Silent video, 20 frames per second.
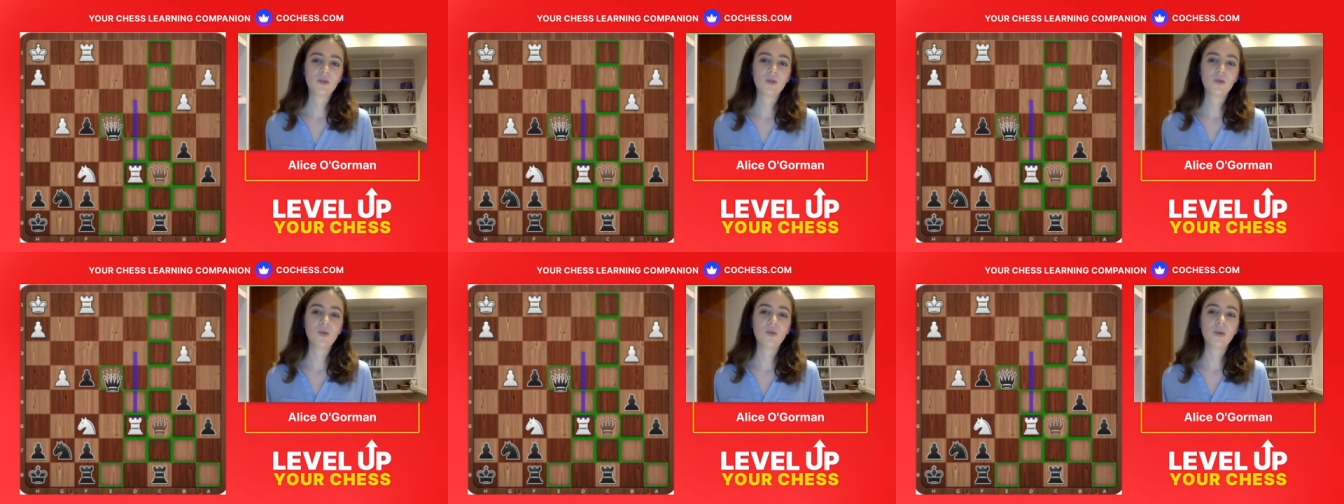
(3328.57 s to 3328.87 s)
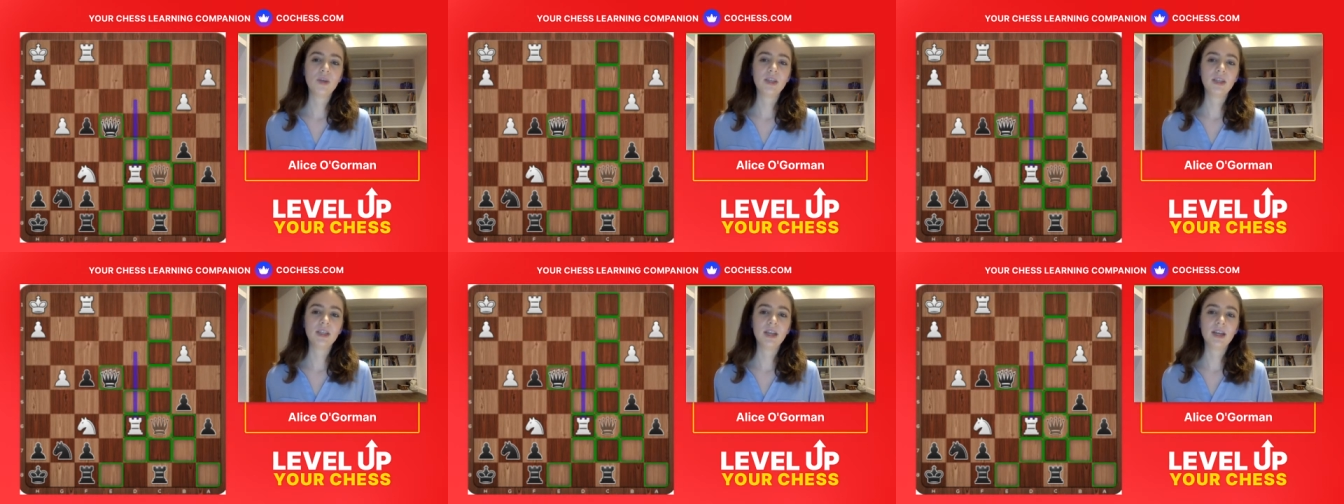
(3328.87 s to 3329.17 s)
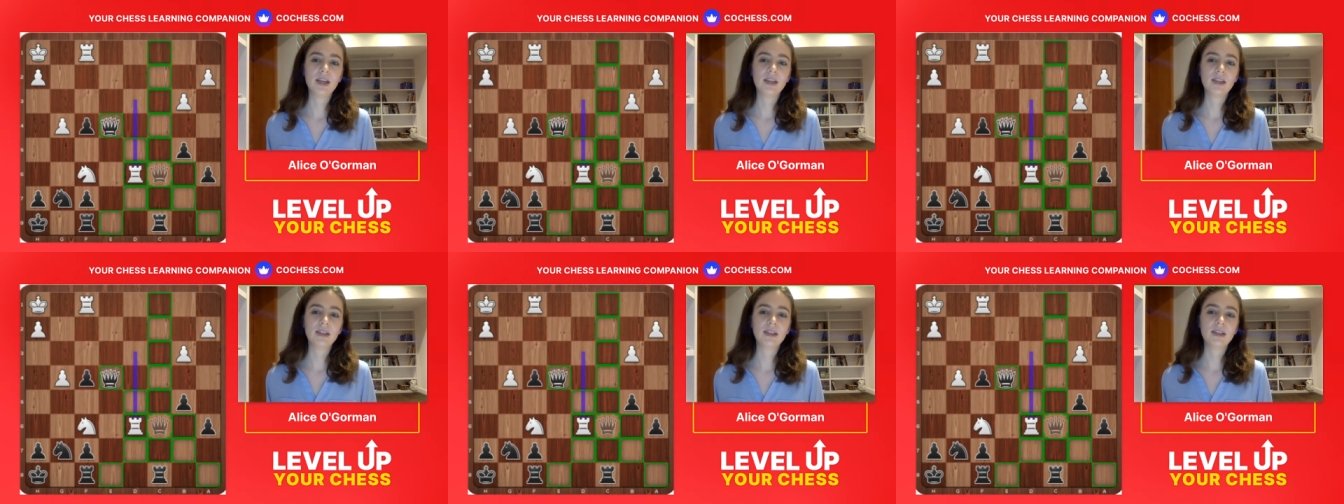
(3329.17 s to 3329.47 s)
queen
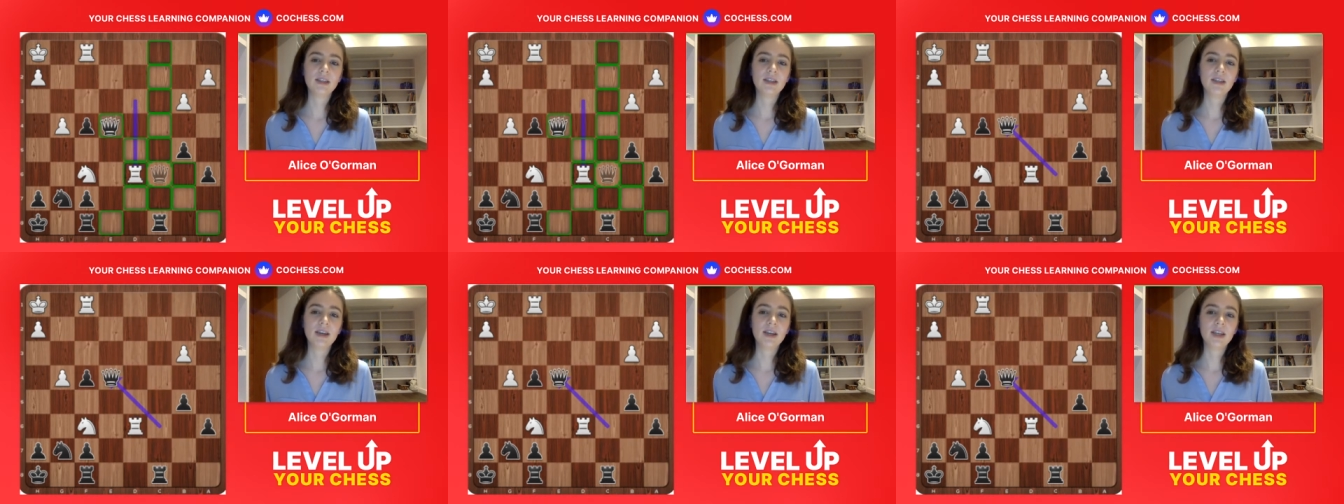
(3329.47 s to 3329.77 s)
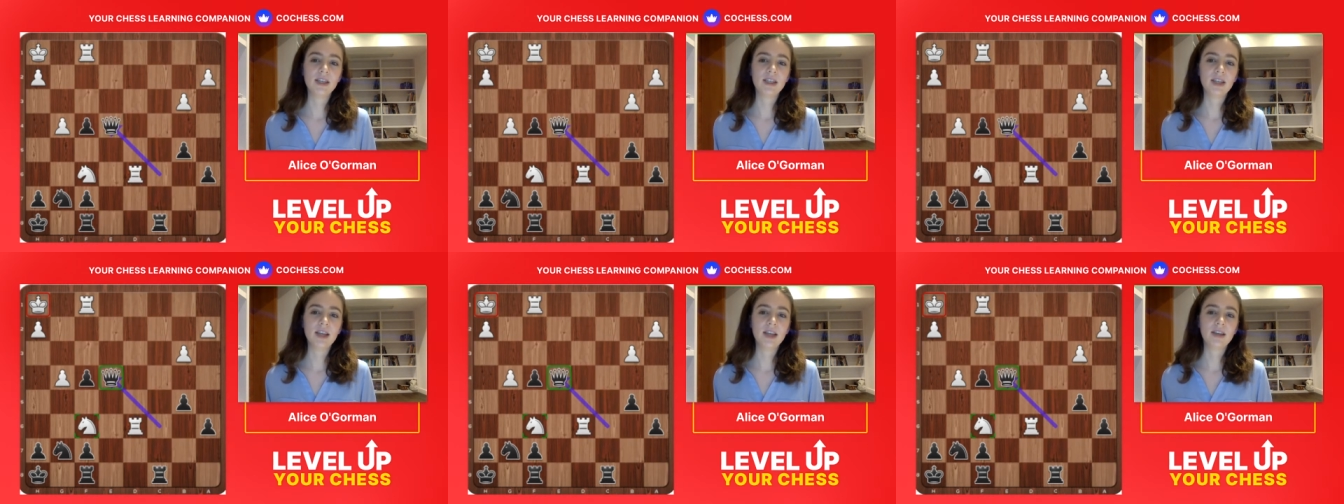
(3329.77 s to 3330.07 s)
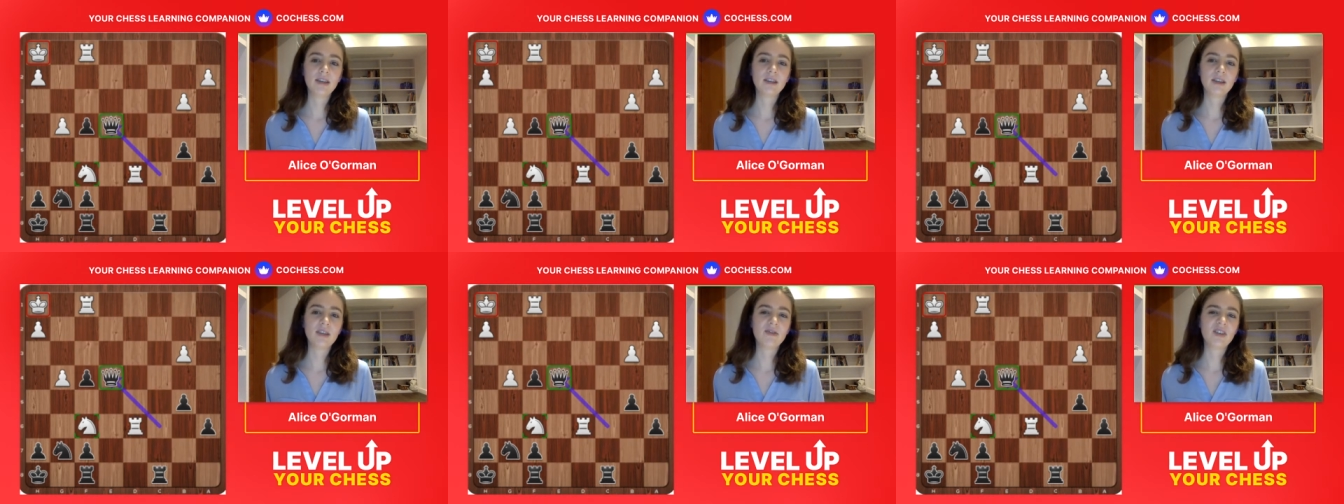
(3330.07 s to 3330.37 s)
takes, knight
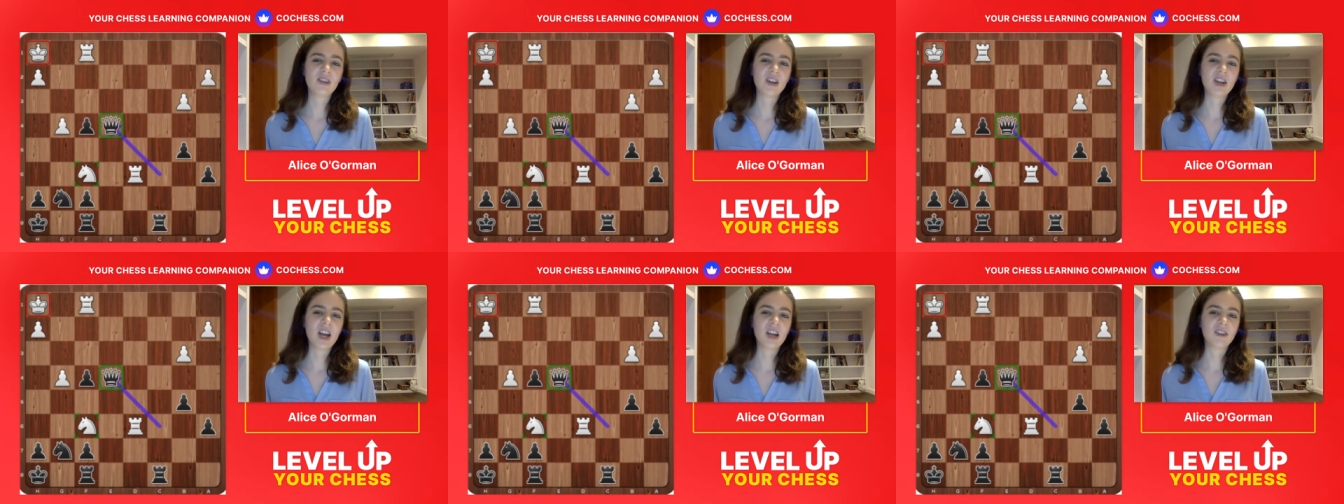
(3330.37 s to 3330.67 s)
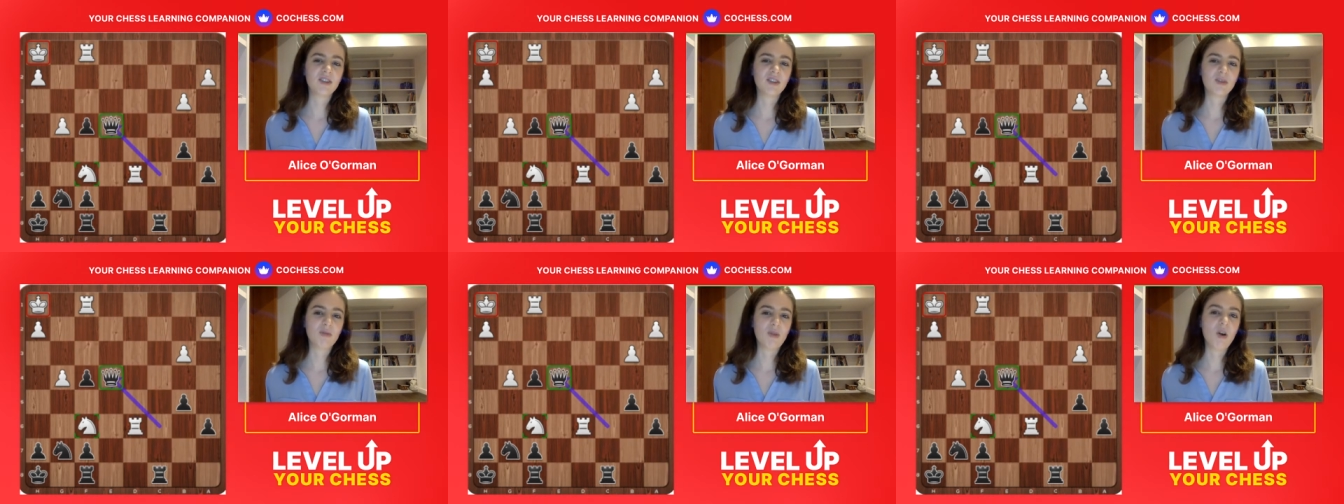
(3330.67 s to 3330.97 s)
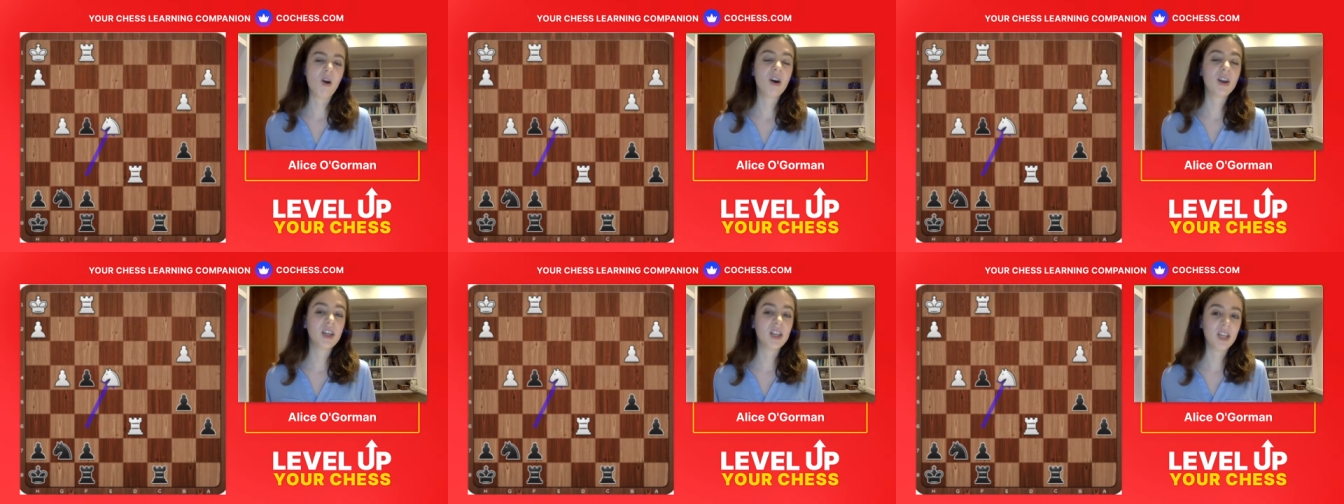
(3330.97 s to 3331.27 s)
takes, they've got an extra
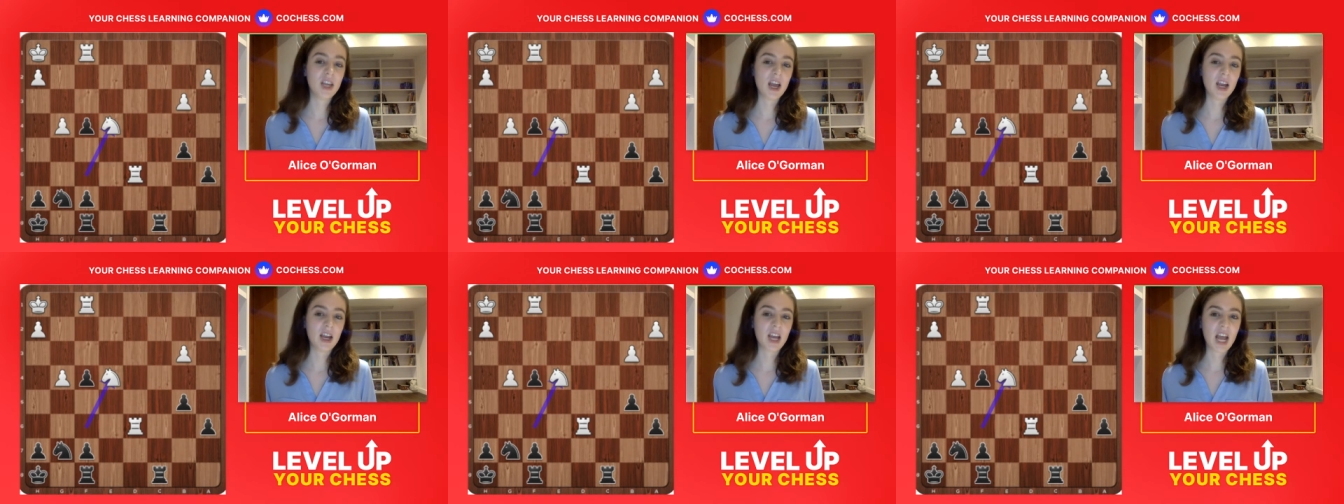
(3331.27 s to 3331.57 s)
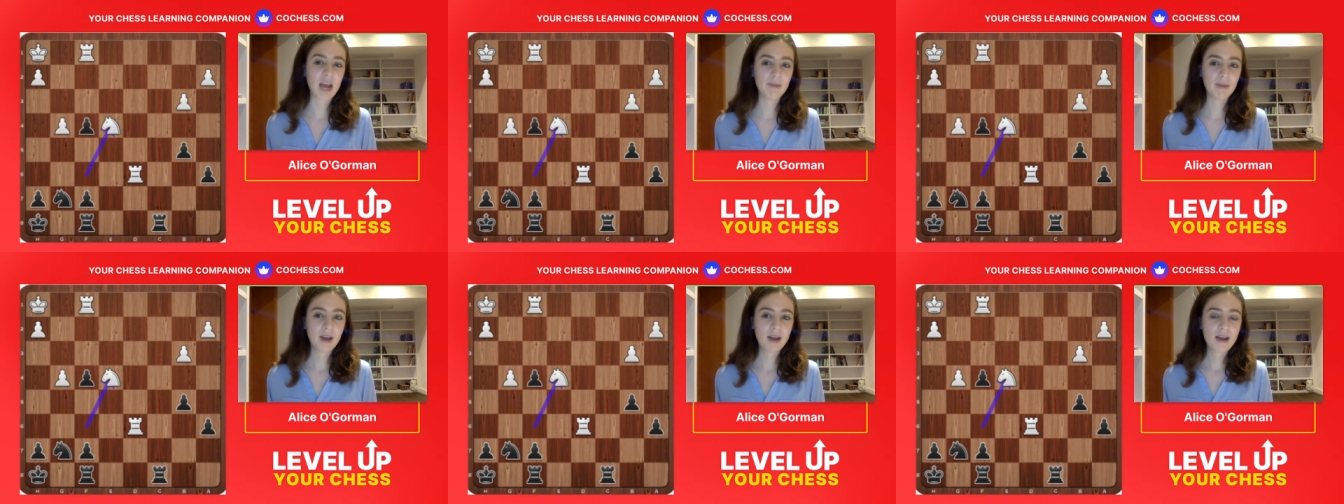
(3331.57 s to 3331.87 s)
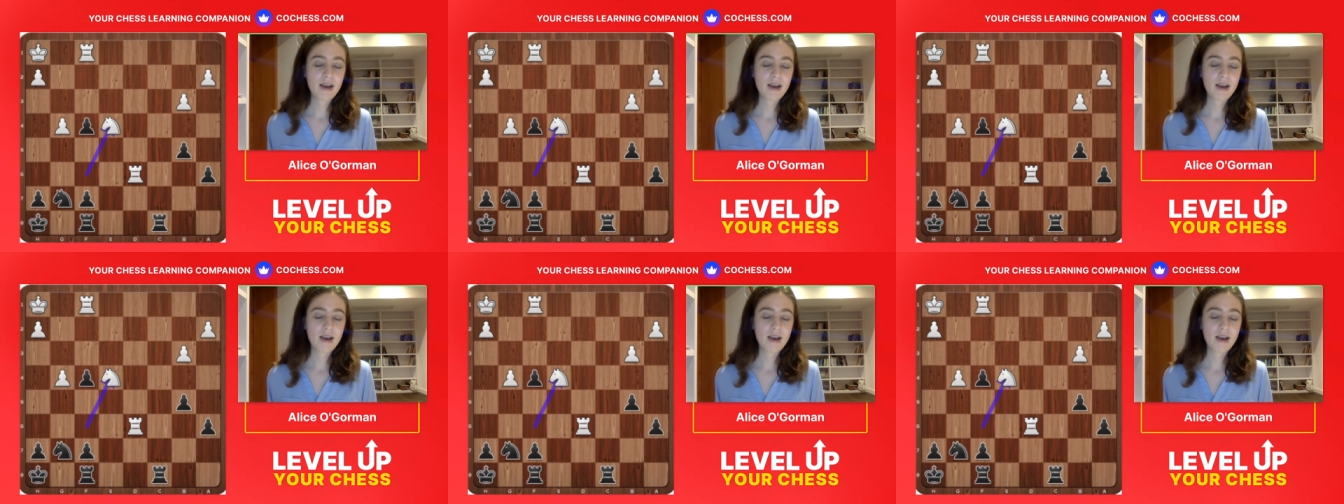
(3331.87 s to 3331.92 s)
pawn in the endgame.